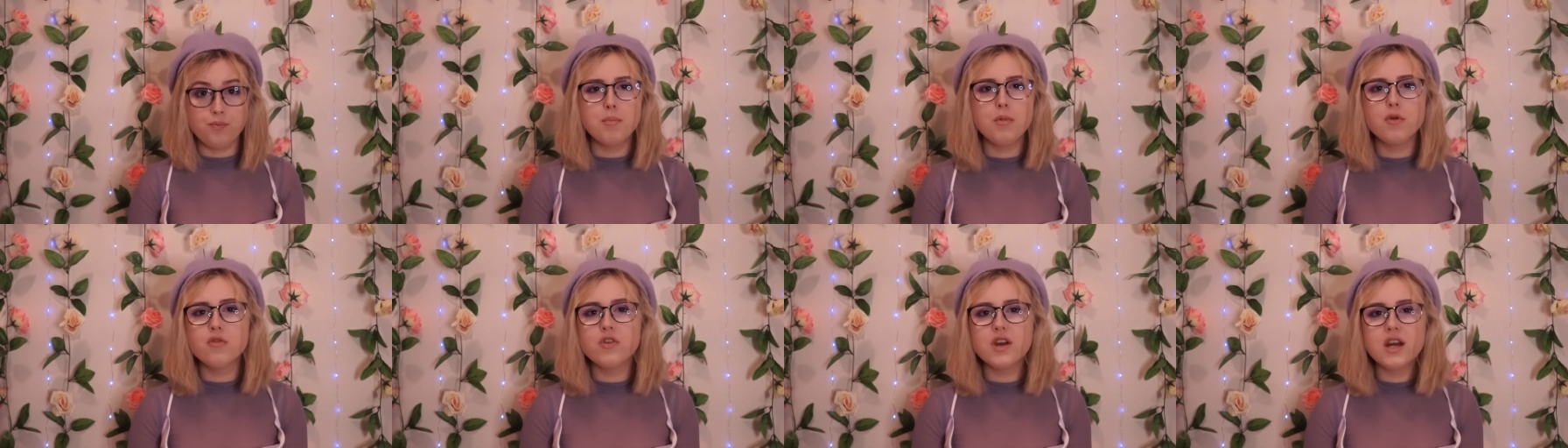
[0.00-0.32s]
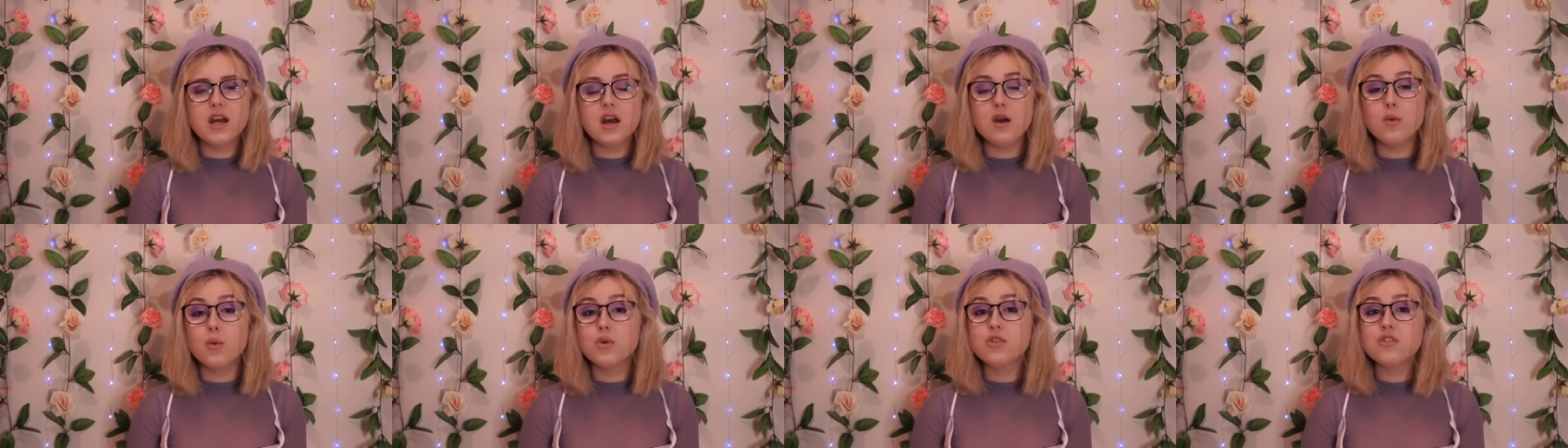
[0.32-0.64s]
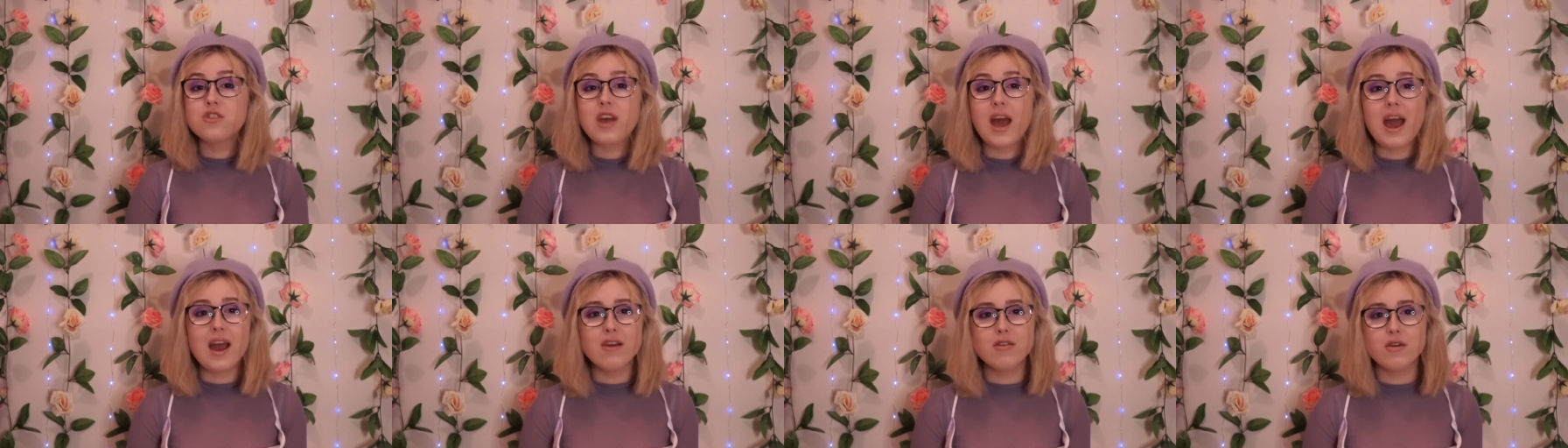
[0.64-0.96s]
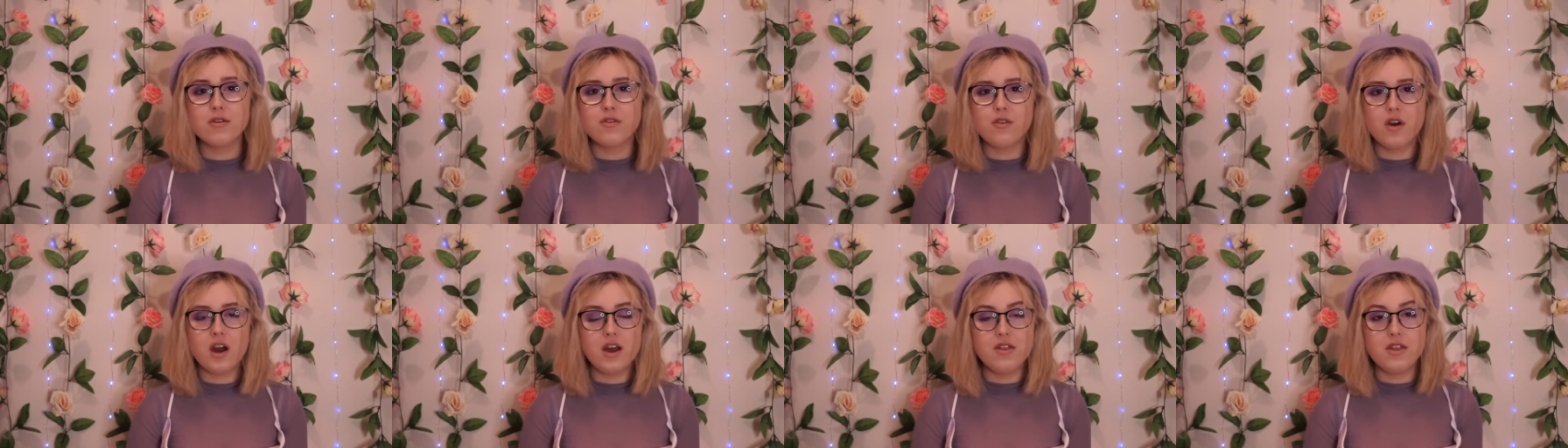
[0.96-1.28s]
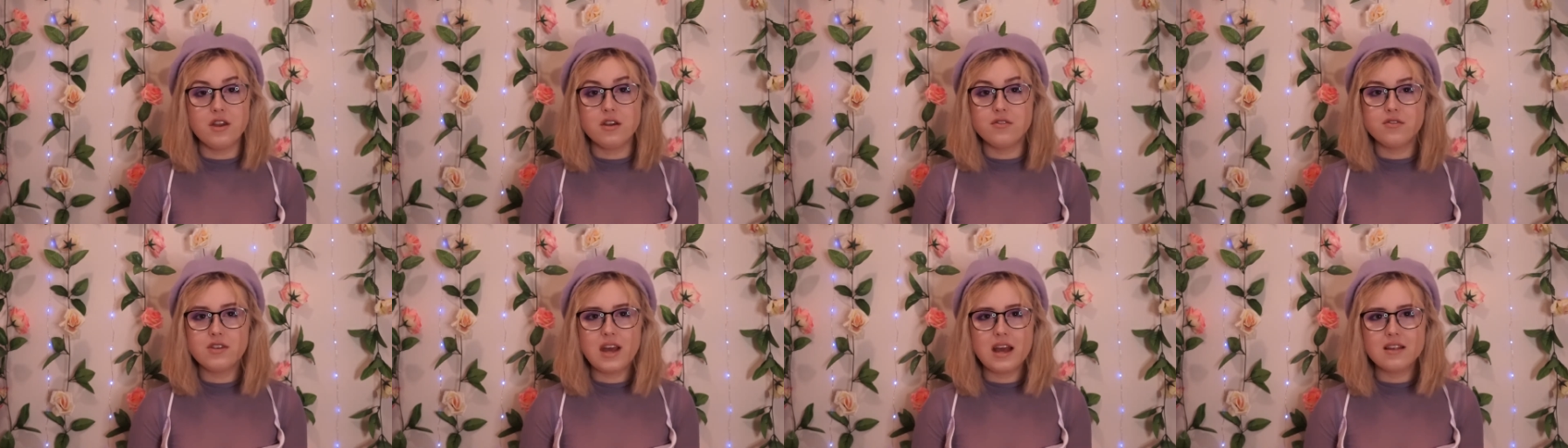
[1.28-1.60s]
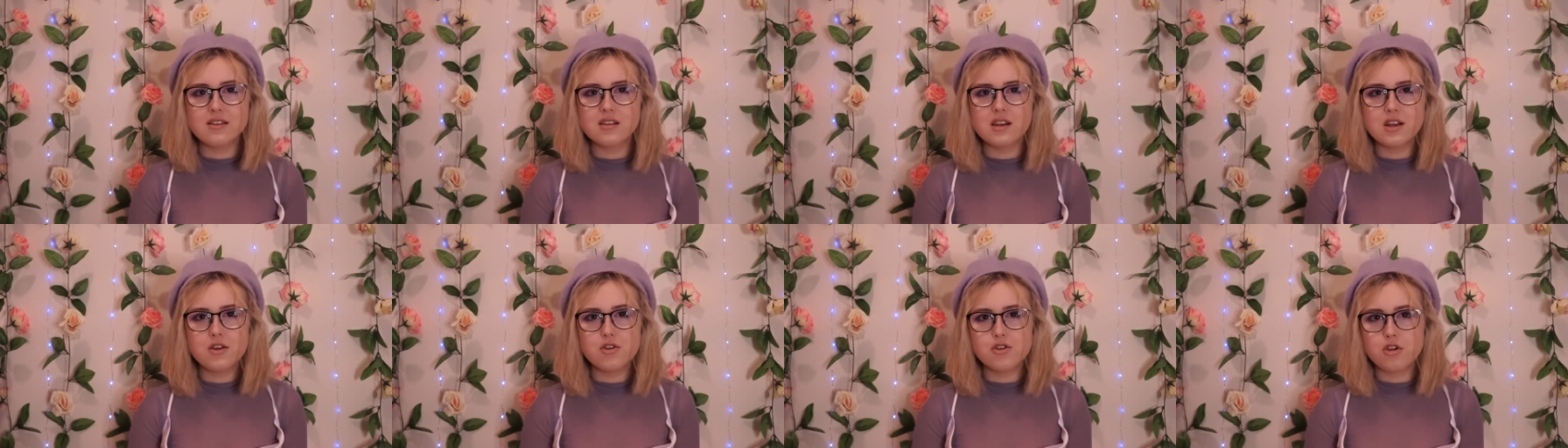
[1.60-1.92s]
Maria was terrified that if
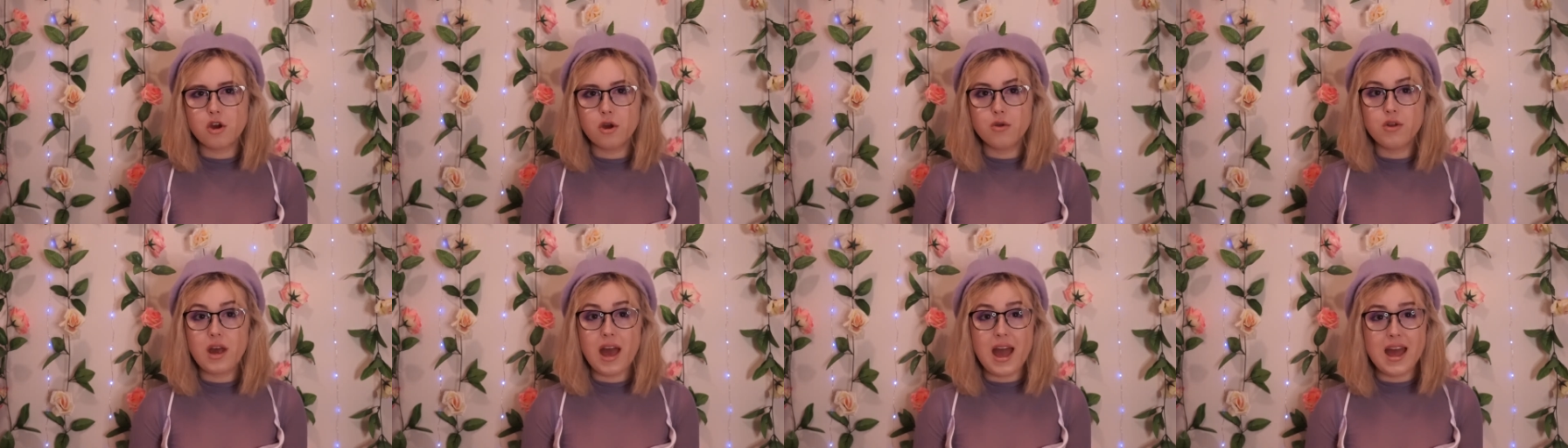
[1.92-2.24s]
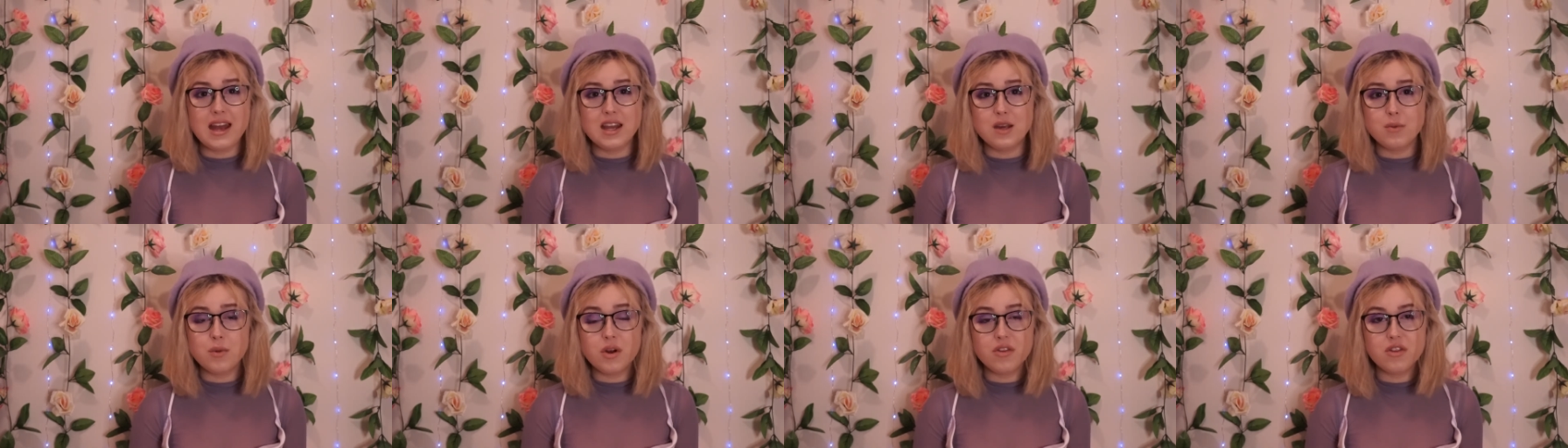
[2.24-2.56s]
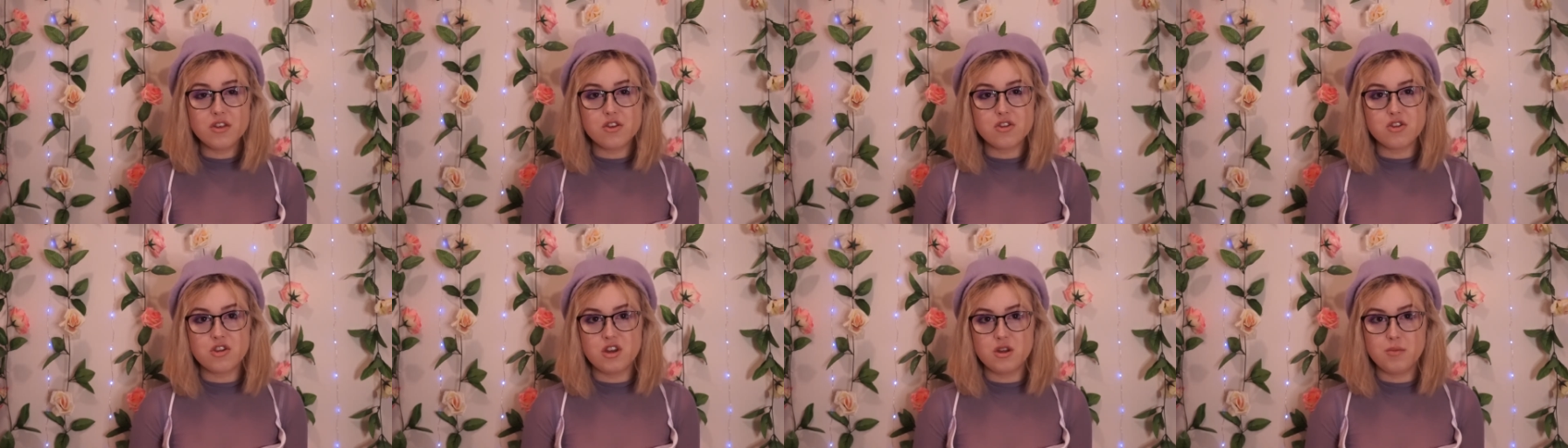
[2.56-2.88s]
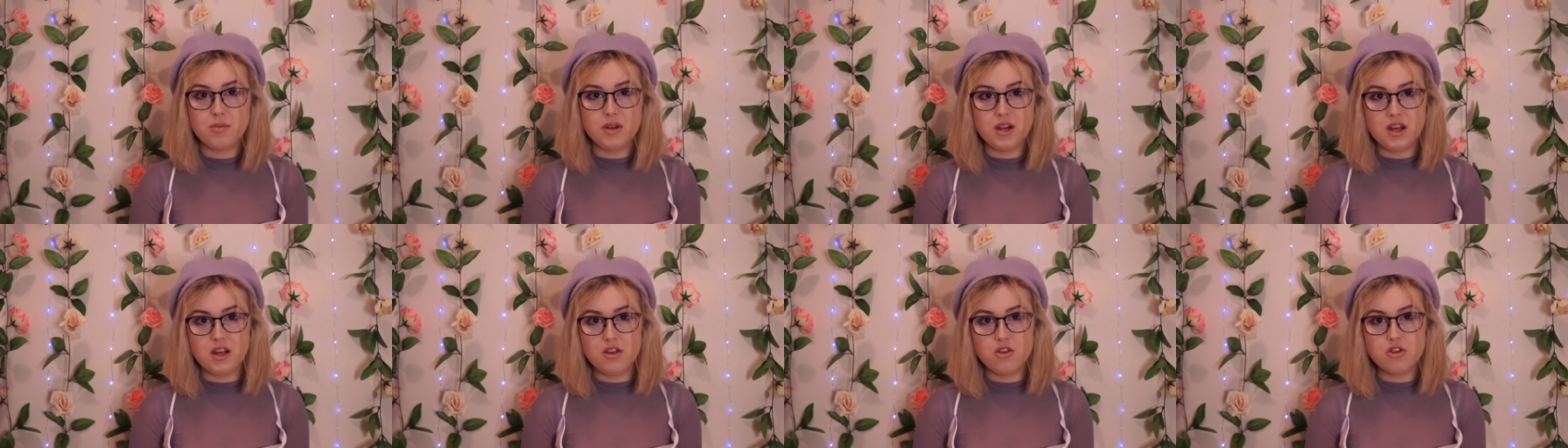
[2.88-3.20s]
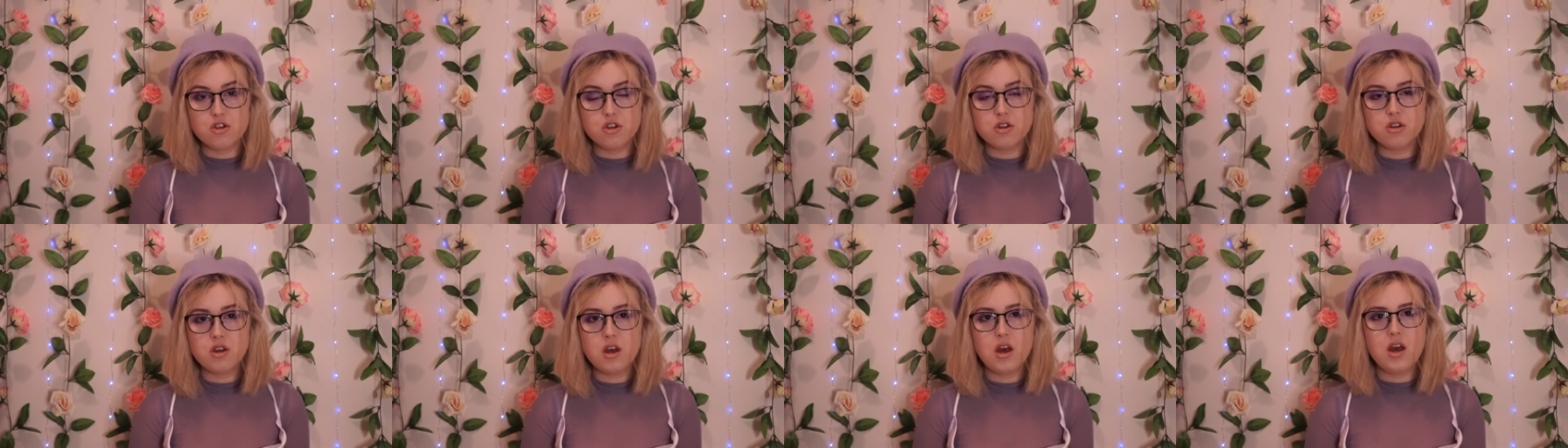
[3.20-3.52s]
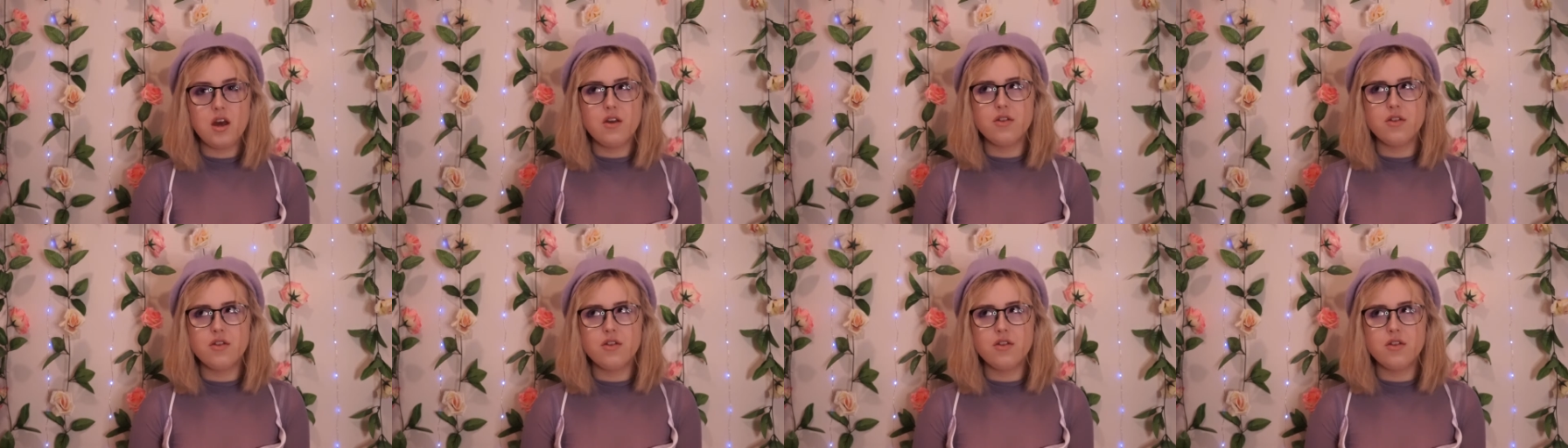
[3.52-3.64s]
Natalie showed anyone that she had been injured,